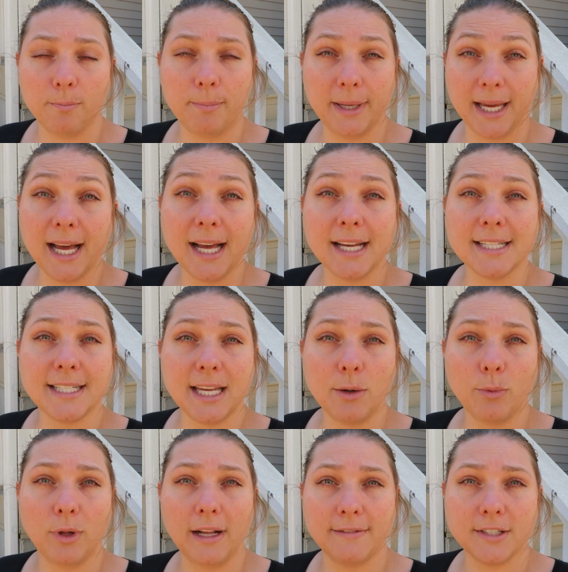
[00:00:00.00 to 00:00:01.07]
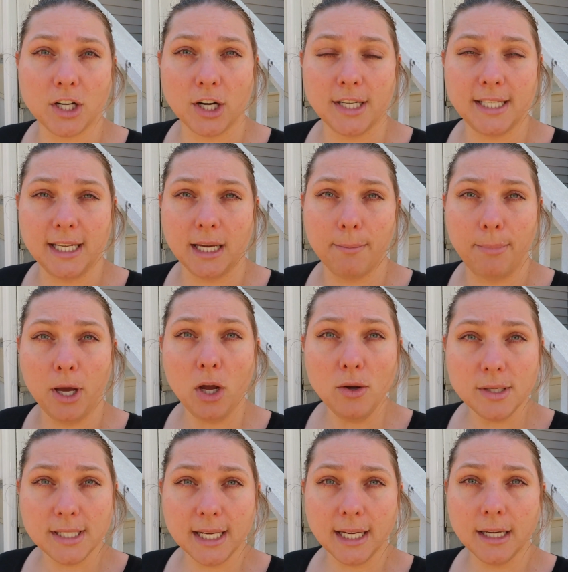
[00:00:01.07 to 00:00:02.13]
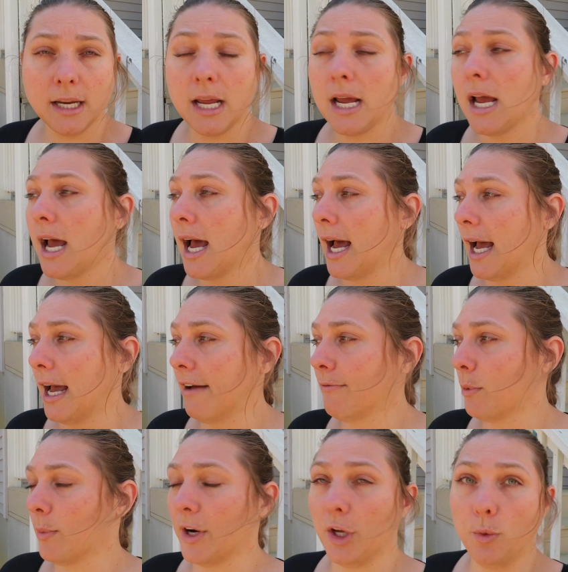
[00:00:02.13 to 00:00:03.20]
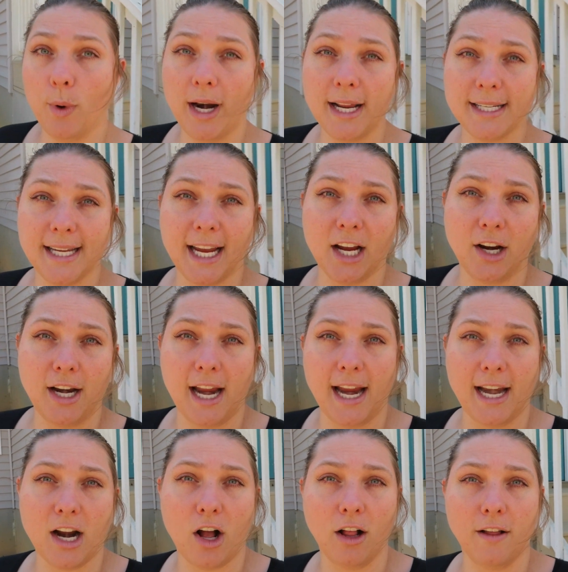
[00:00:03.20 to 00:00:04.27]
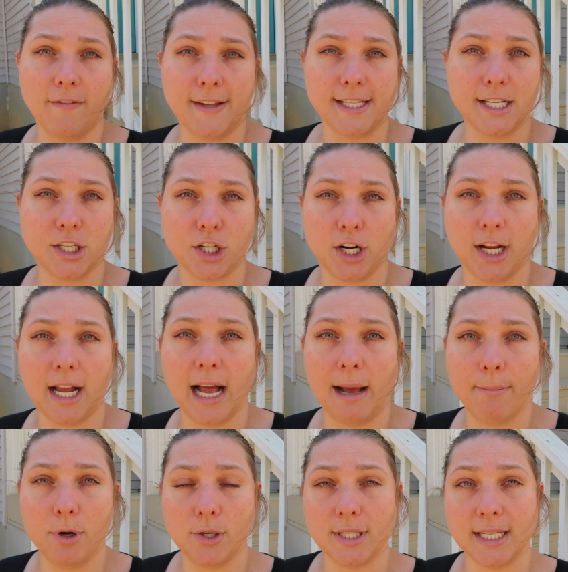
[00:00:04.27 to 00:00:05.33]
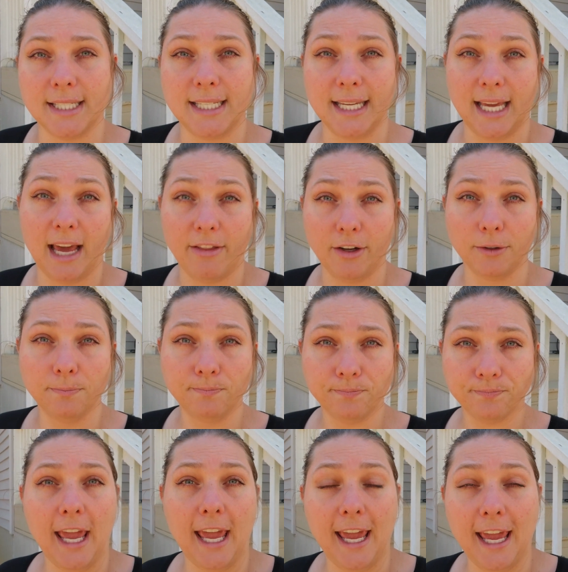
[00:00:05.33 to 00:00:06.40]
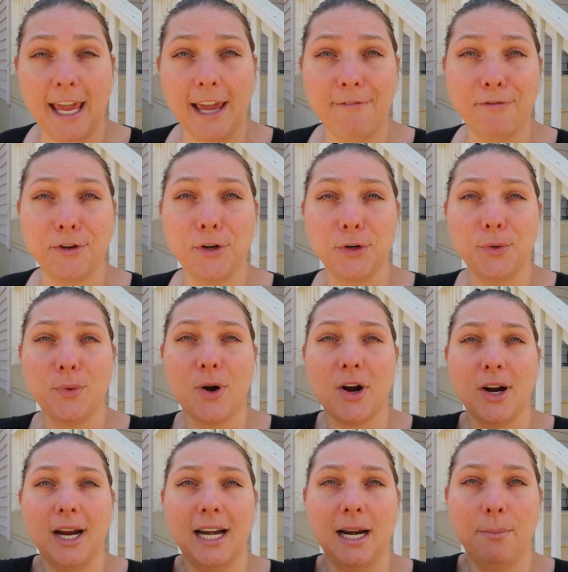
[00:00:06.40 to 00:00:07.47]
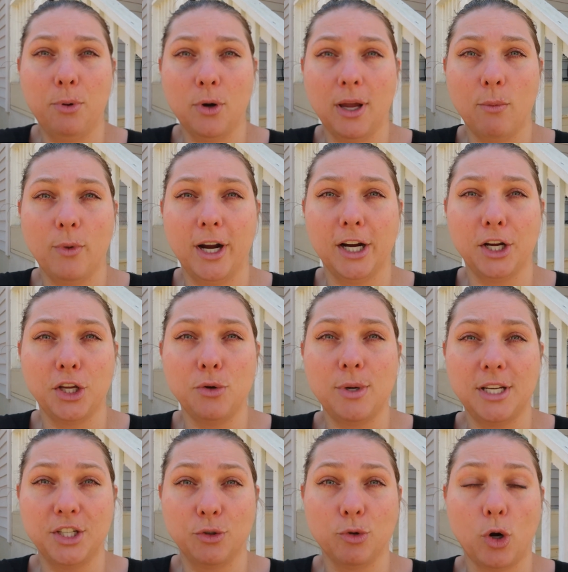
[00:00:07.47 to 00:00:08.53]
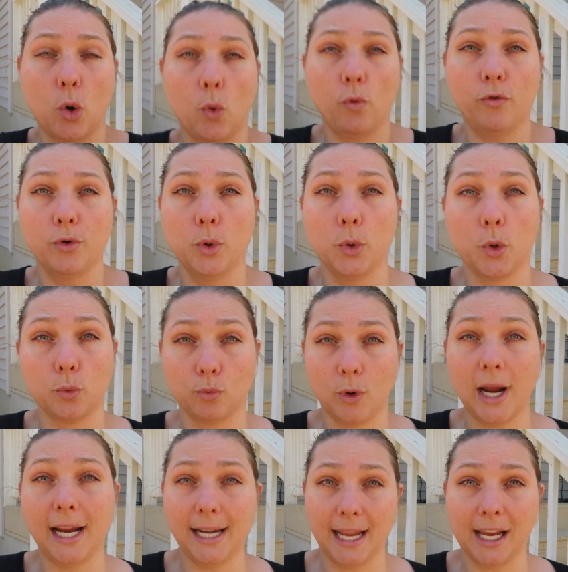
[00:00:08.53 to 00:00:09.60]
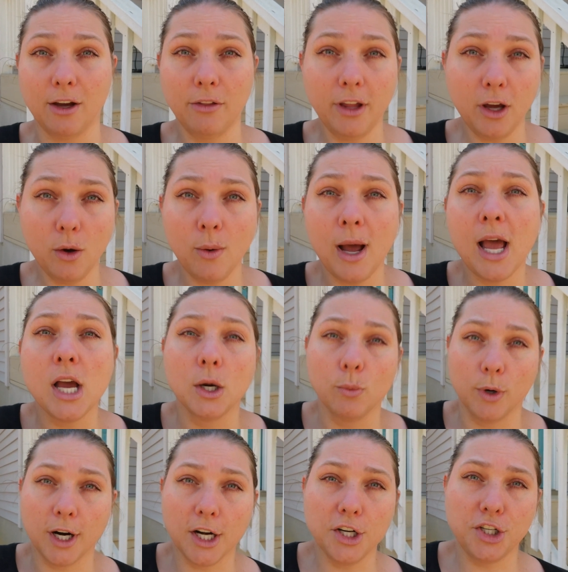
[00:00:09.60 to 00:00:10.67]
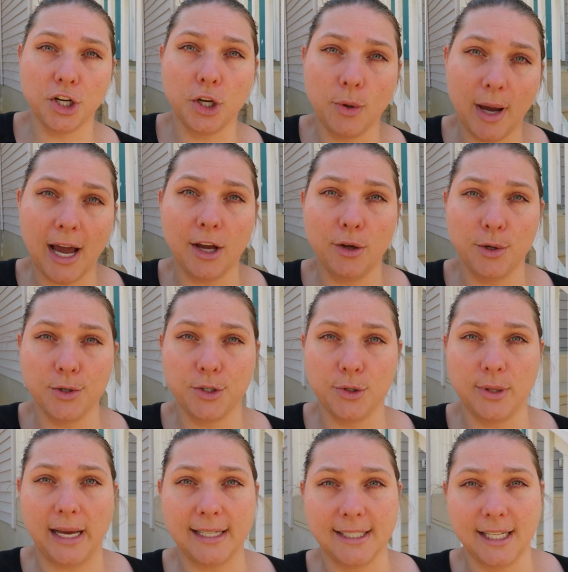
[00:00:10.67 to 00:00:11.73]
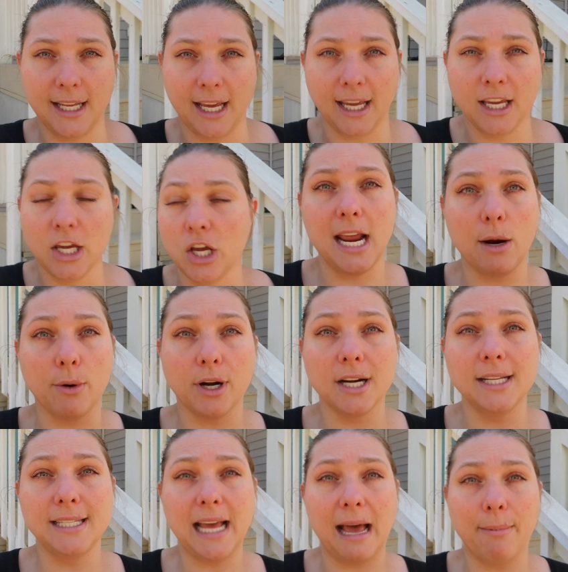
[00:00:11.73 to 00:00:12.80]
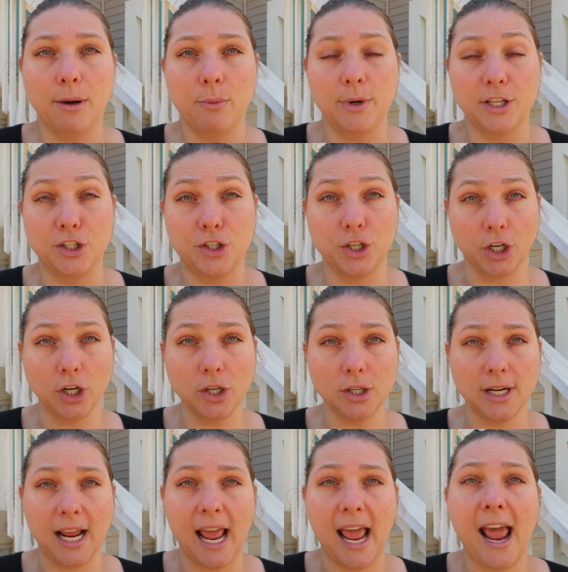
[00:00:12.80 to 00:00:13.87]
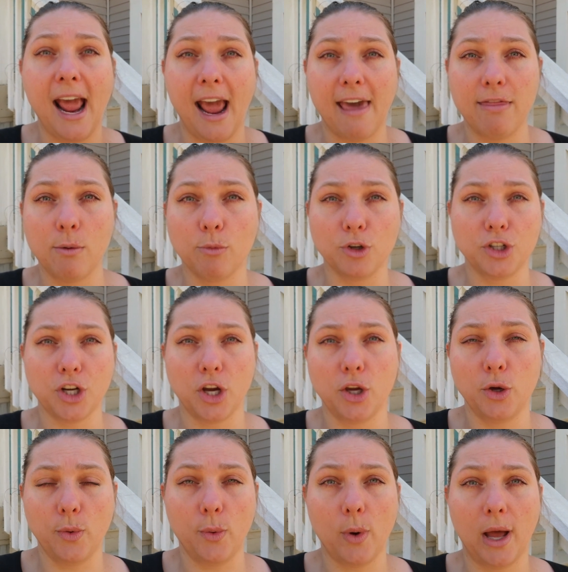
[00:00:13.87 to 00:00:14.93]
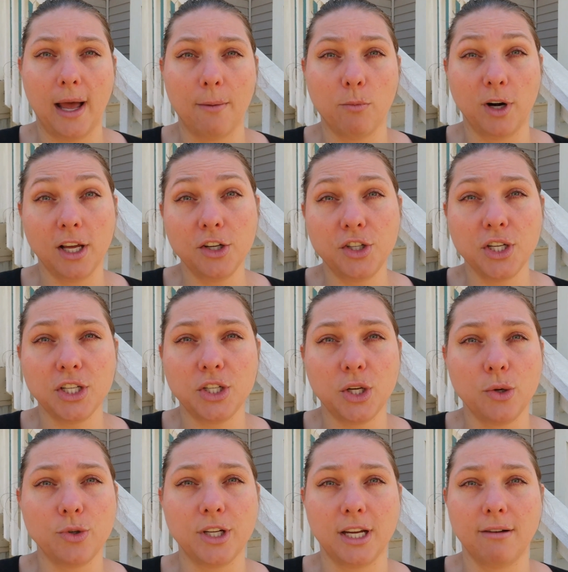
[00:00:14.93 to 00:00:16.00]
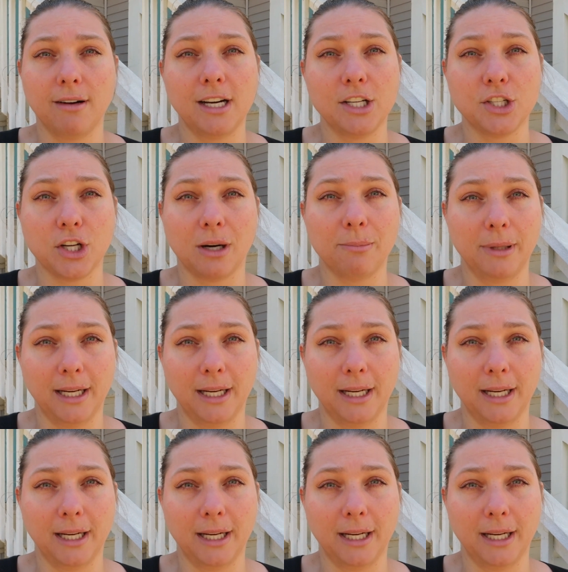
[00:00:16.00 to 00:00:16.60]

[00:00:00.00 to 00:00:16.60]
because it will have started decomposing from where you wet it down, and all of this has started composting together. If you are in a point where you need to grow food right now though, we're gonna show you how you can do that today. Now we're gonna top it with dirt, and then we'll show you what else you can do to get ready to start